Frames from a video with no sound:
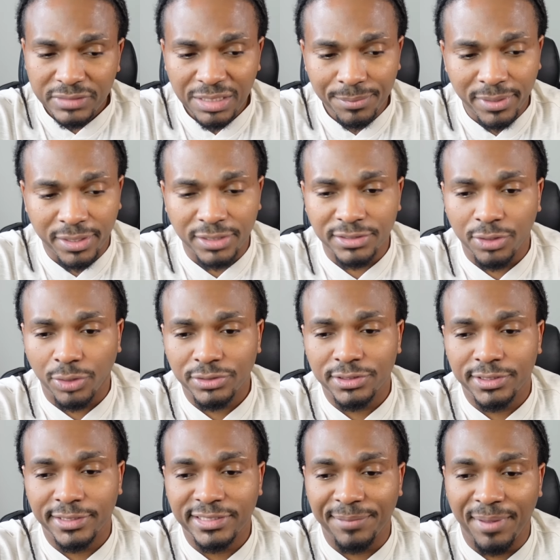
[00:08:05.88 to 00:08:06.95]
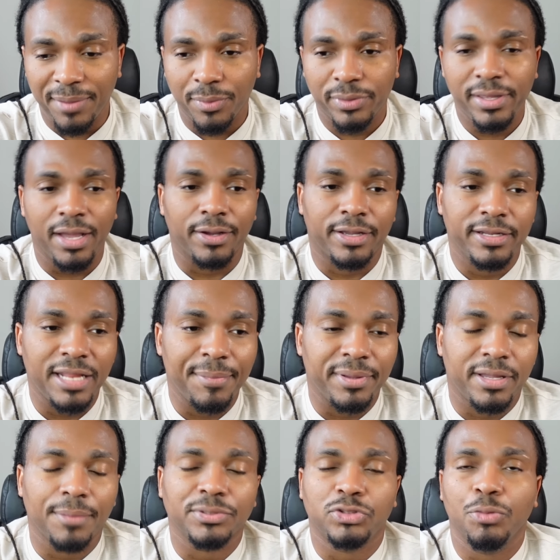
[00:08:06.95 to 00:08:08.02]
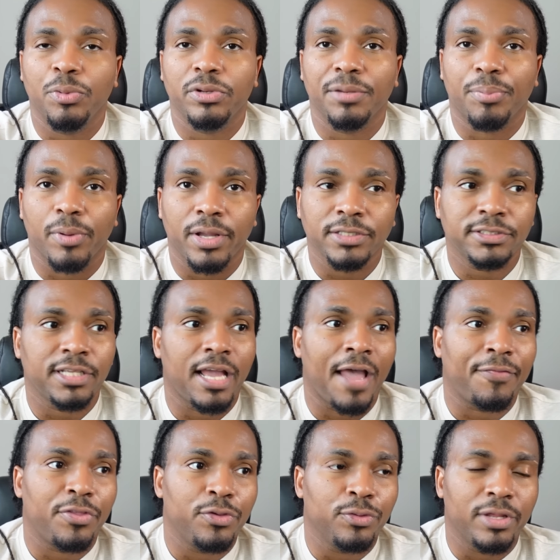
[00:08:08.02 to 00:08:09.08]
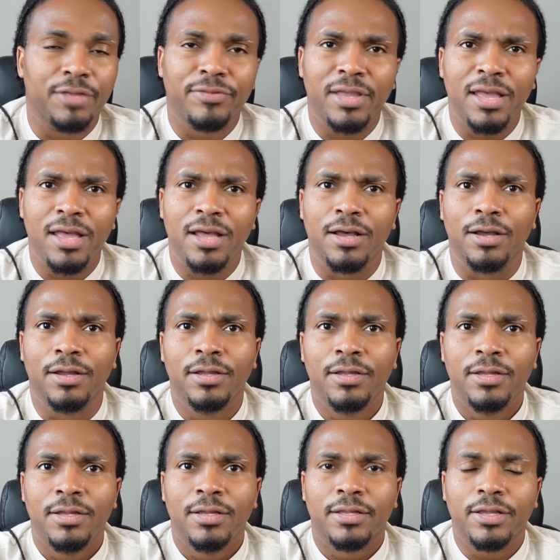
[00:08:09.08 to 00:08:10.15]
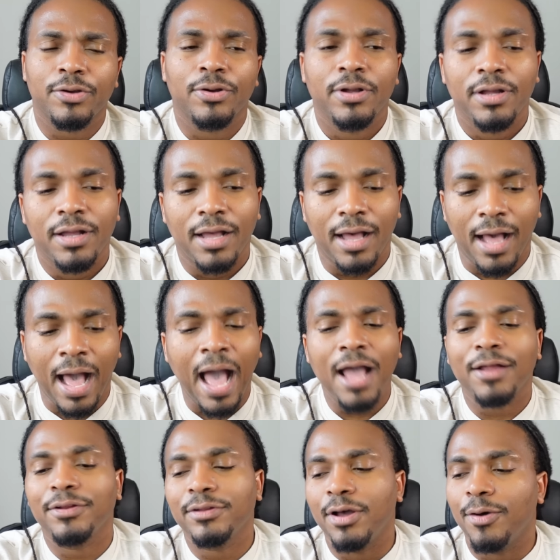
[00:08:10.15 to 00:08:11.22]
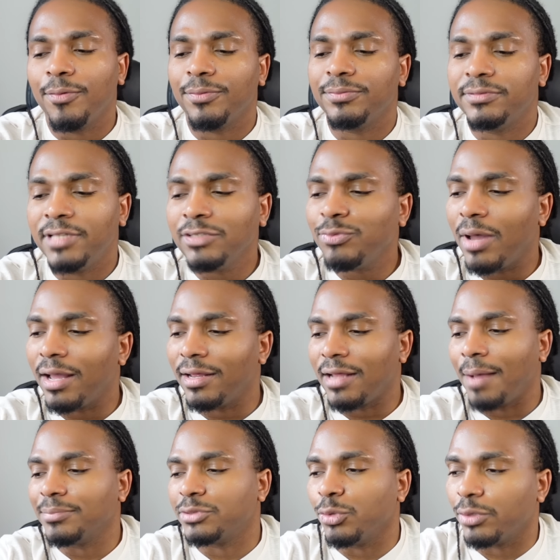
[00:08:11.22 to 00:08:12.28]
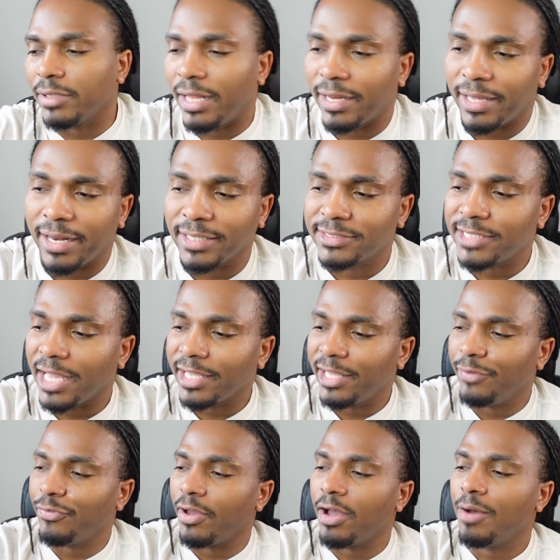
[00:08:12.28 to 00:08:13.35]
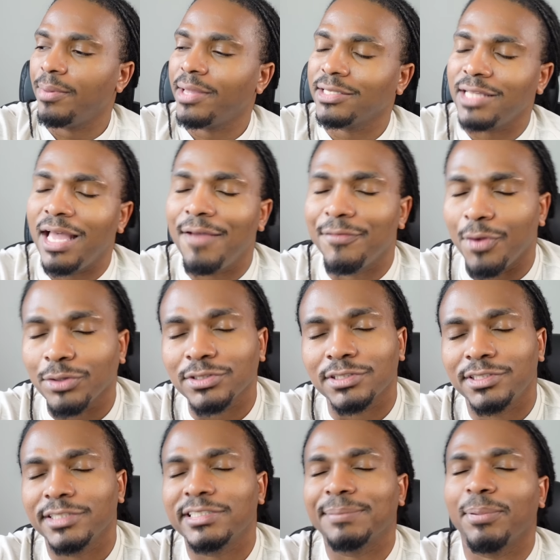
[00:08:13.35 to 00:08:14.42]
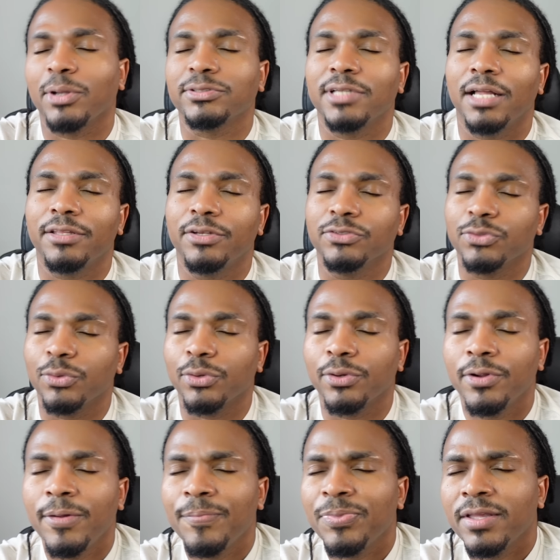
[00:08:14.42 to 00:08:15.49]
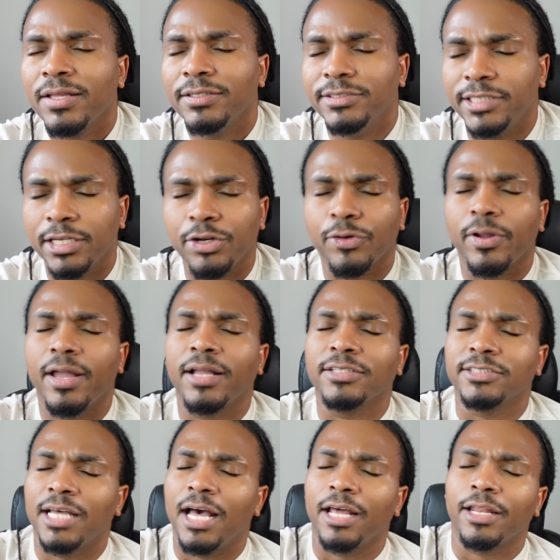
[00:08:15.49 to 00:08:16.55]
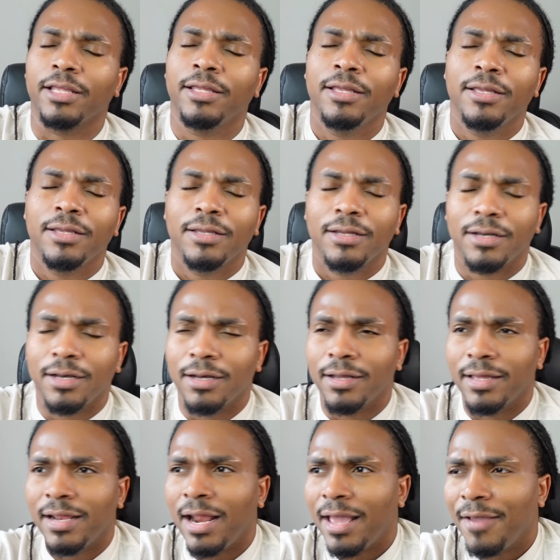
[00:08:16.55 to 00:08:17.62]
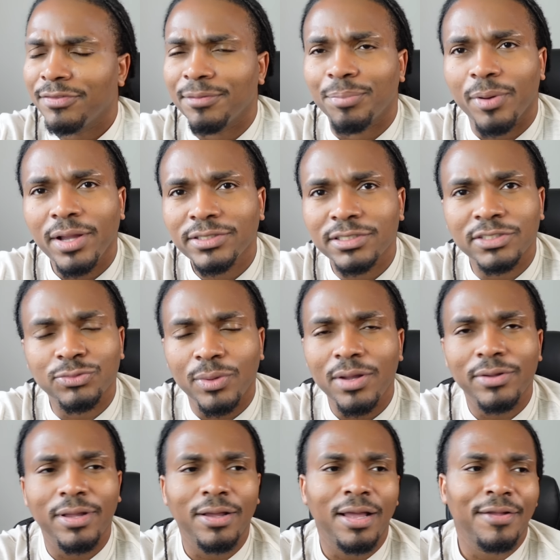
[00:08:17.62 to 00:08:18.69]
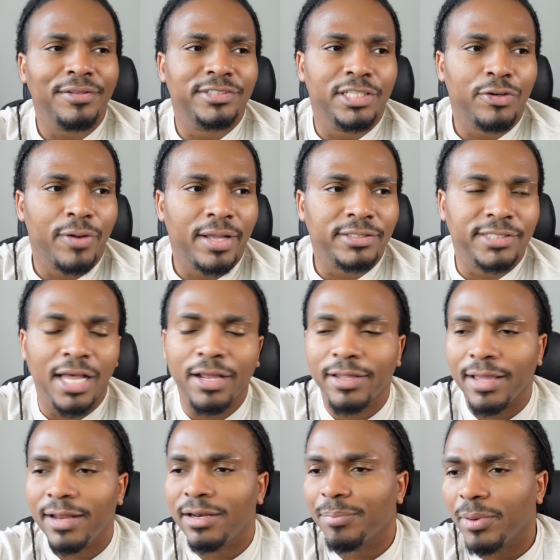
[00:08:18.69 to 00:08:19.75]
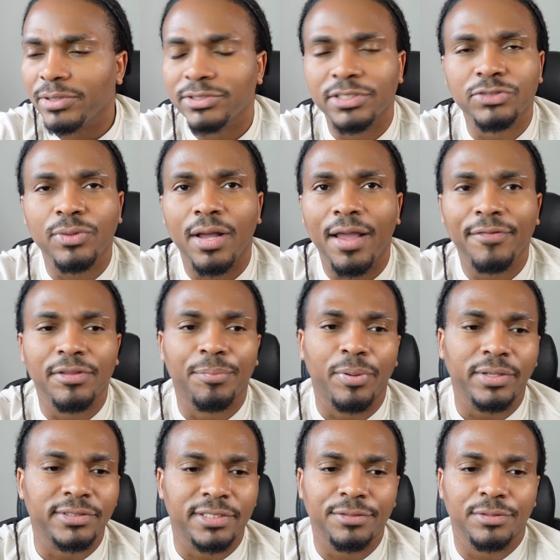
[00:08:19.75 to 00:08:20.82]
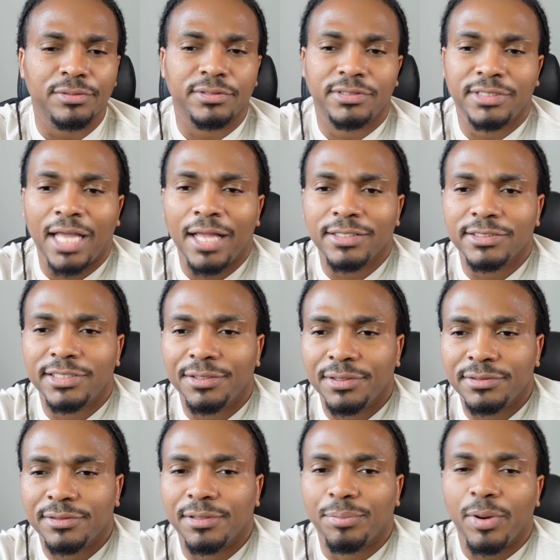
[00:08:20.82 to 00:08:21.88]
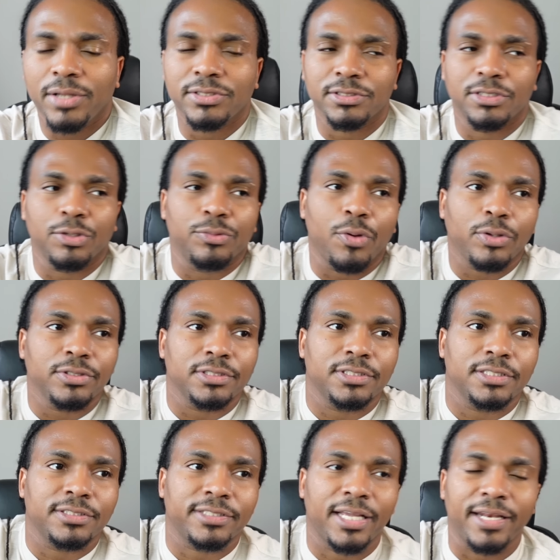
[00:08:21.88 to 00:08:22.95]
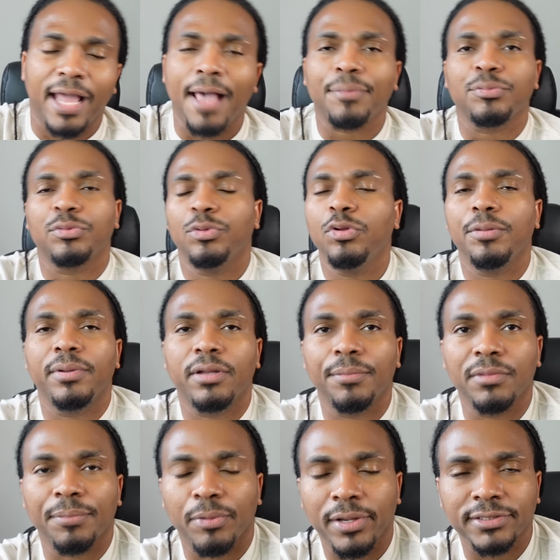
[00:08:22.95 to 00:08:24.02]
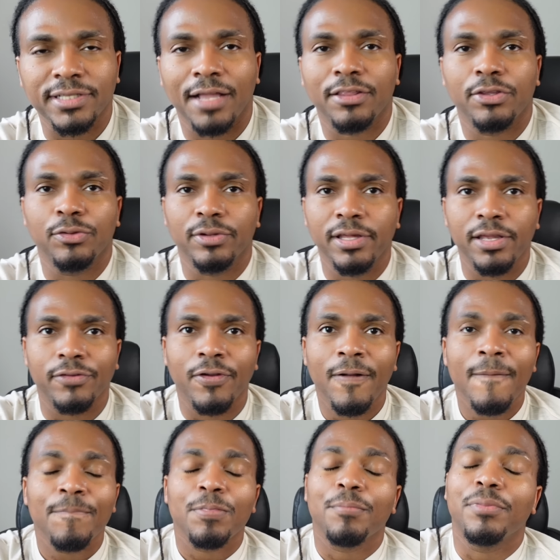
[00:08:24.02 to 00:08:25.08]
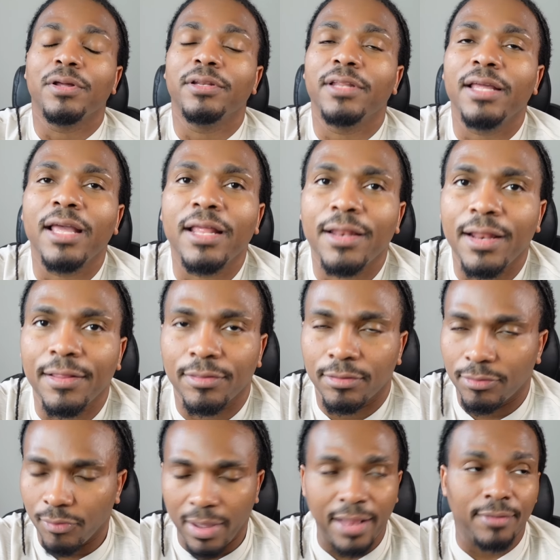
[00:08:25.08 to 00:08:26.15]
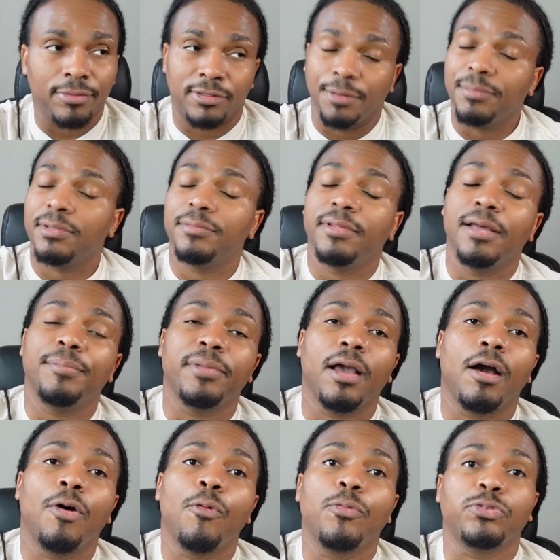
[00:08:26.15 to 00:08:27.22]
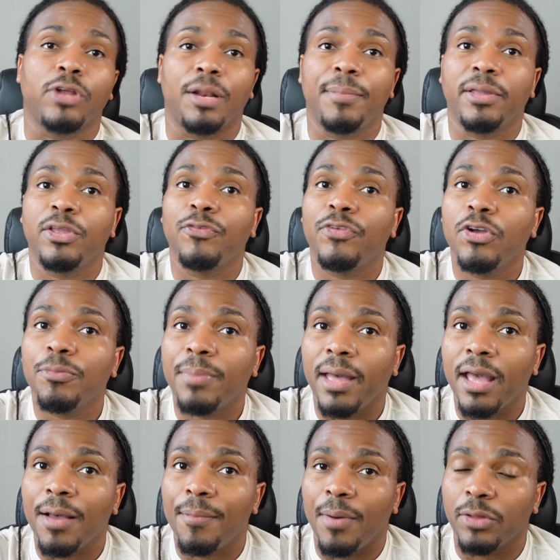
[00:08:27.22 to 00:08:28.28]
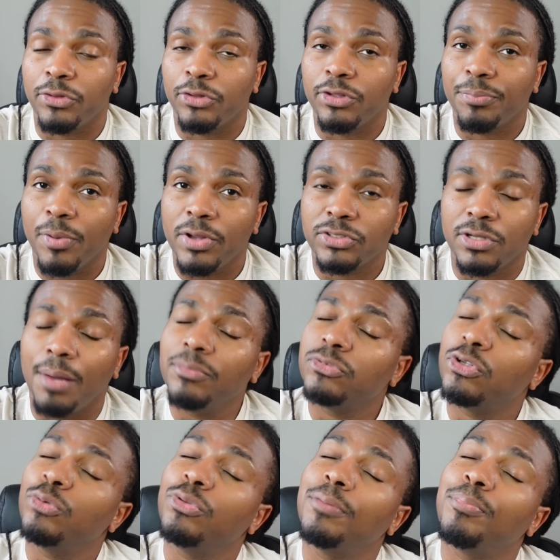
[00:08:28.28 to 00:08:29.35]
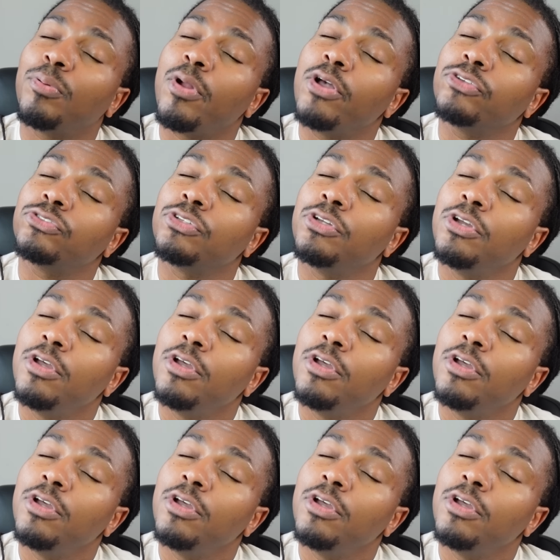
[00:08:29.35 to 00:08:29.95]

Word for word: Because narcissistic people, yeah, could they become super depressed after you leave? Yeah. You know, I, you know, that's why I'm so glad I got a psych eval, because I have narcissistic personality disorder, general anxiety, uh, and I have depression as well. Yeah, I have general anxiety and depression as well. I have depression, signs and symptoms of depression. So narcissists can absolutely become depressed after you leave. But, and, and, and some of them, y'all, will try to make you feel bad about their depression. I'm so depressed,